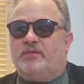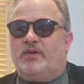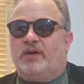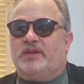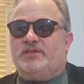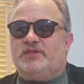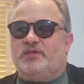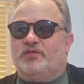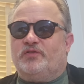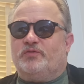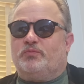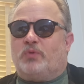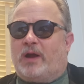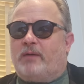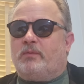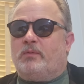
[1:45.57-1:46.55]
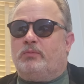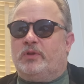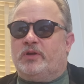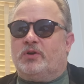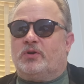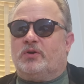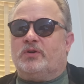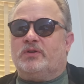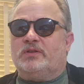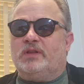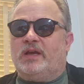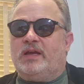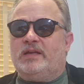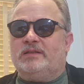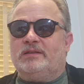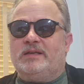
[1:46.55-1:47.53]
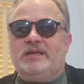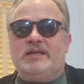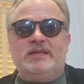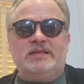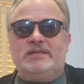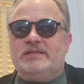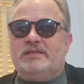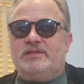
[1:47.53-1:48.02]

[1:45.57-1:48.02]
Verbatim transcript: of us have probably heard lately,